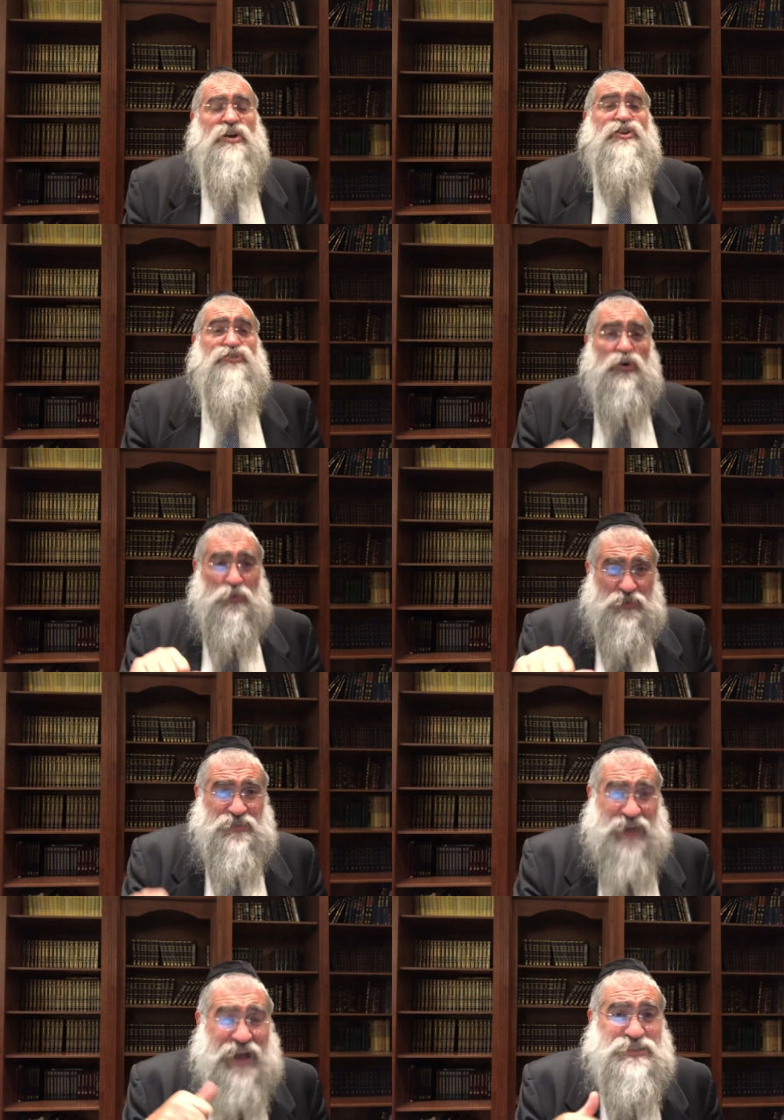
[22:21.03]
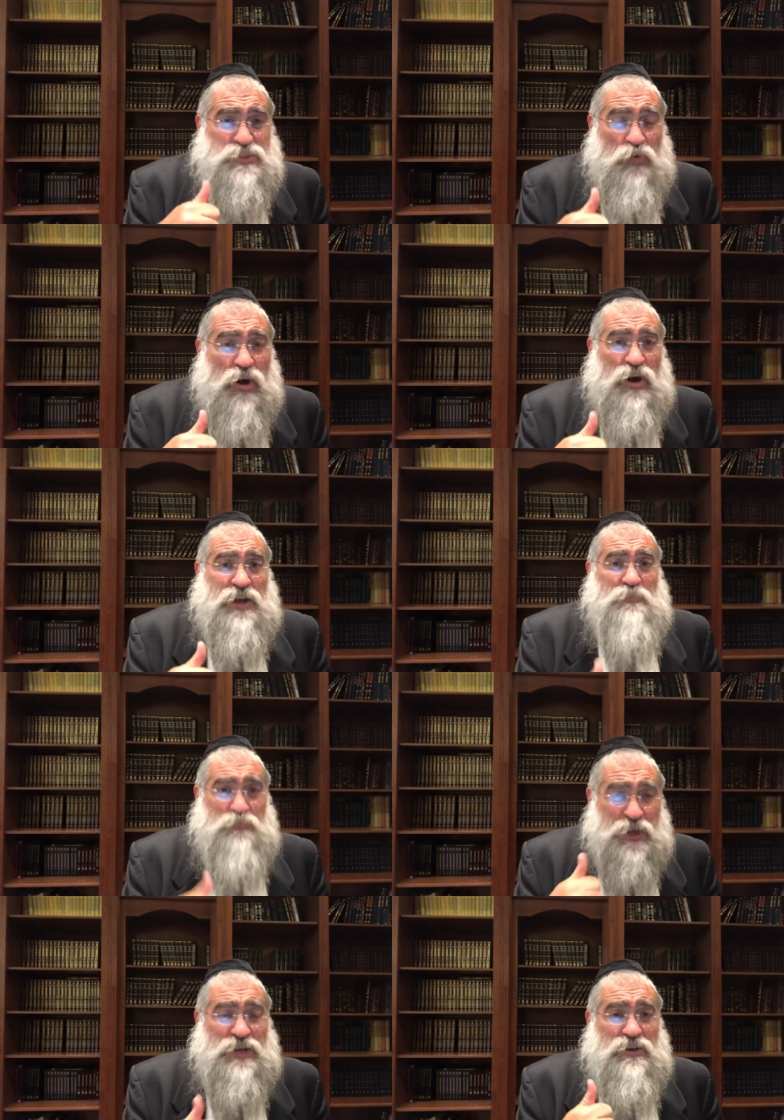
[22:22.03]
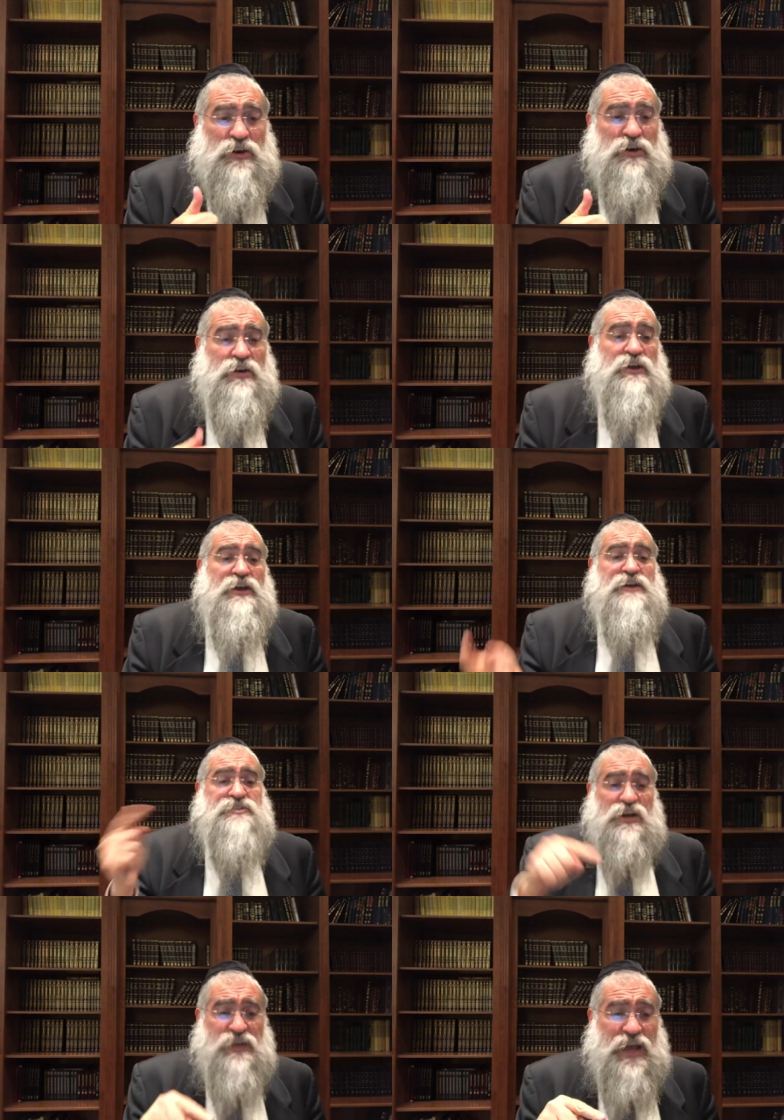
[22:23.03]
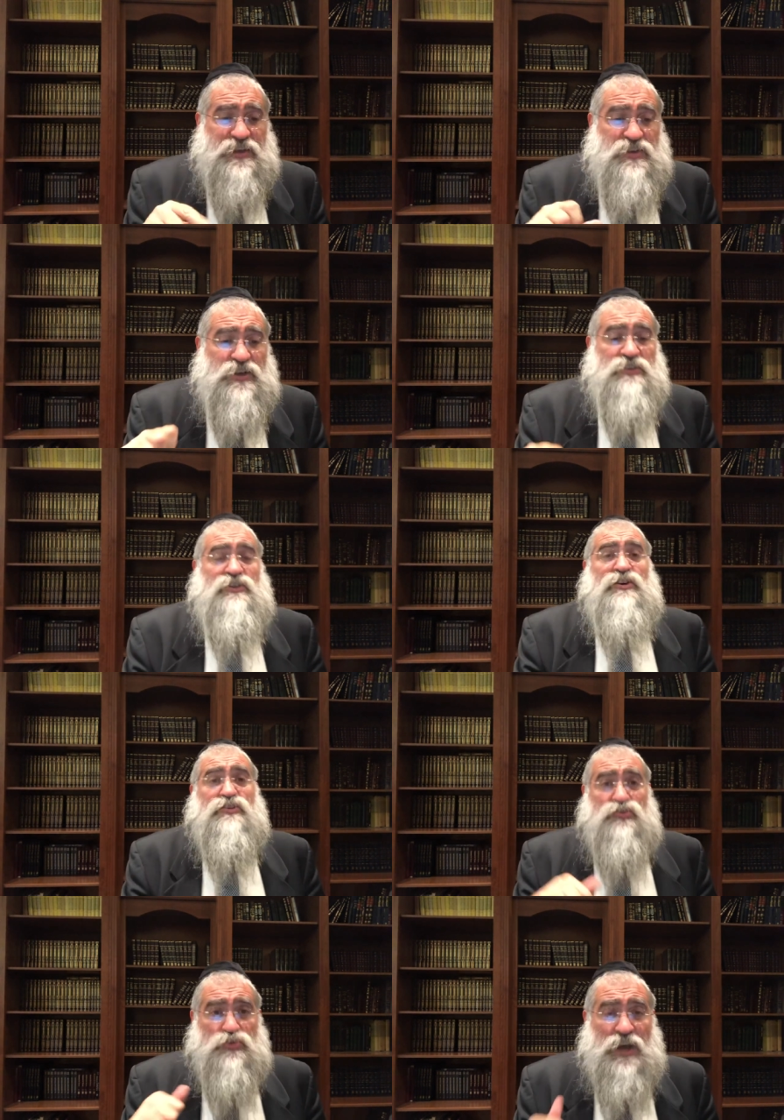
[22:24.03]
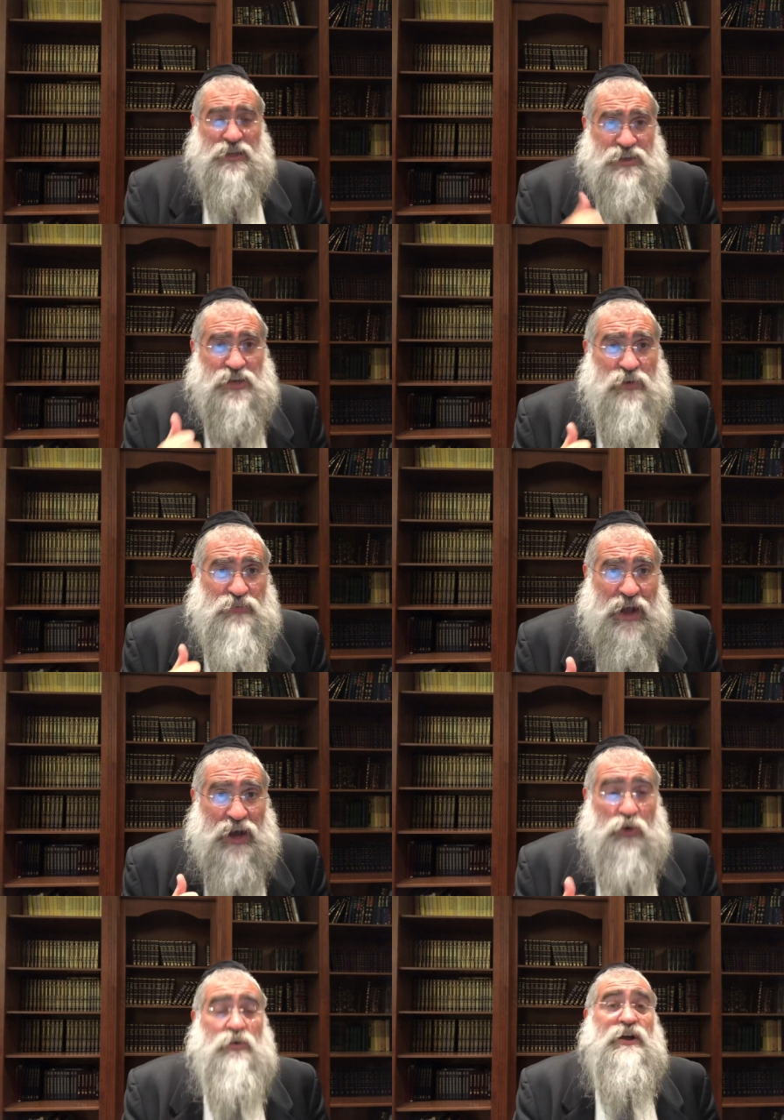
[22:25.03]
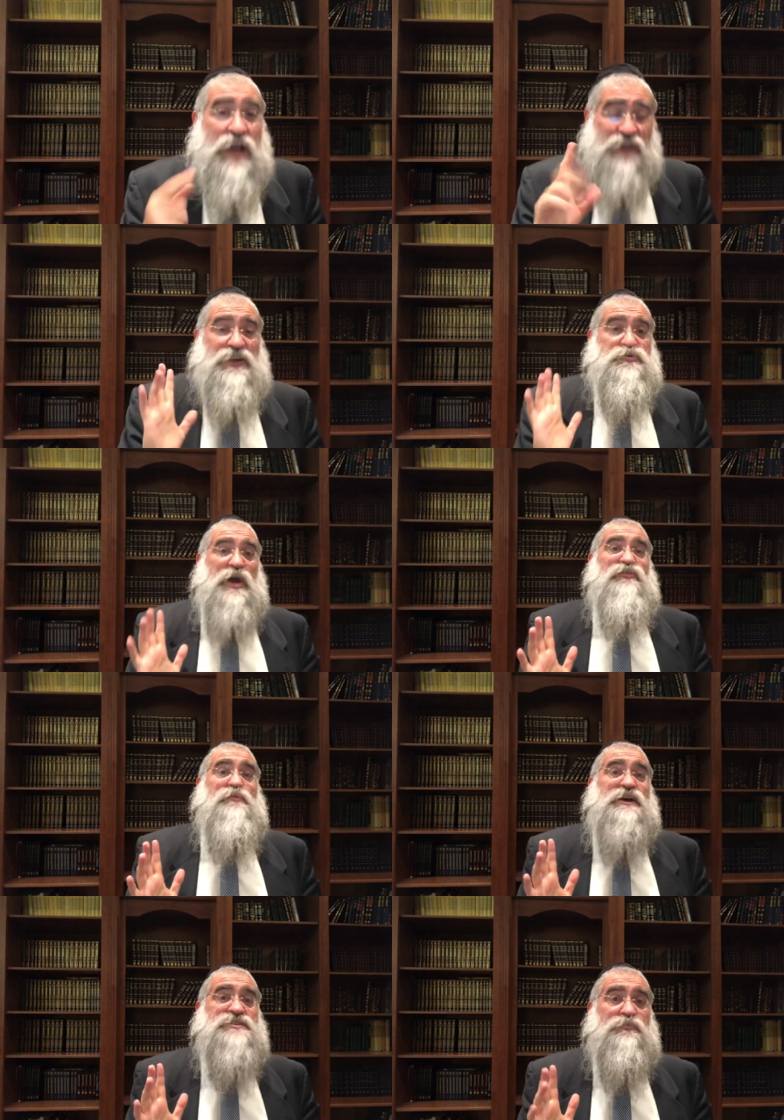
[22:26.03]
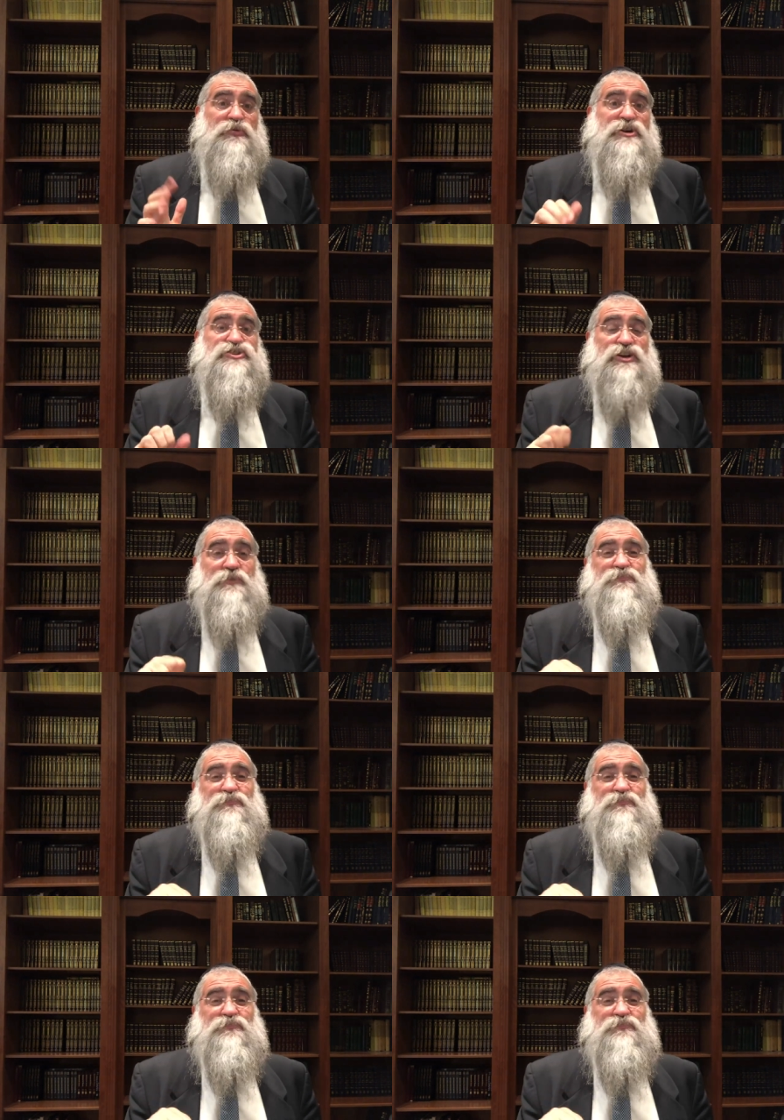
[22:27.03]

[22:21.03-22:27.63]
so that's why Bina is connected to the idea of a vow, and that's why you have to make a separation.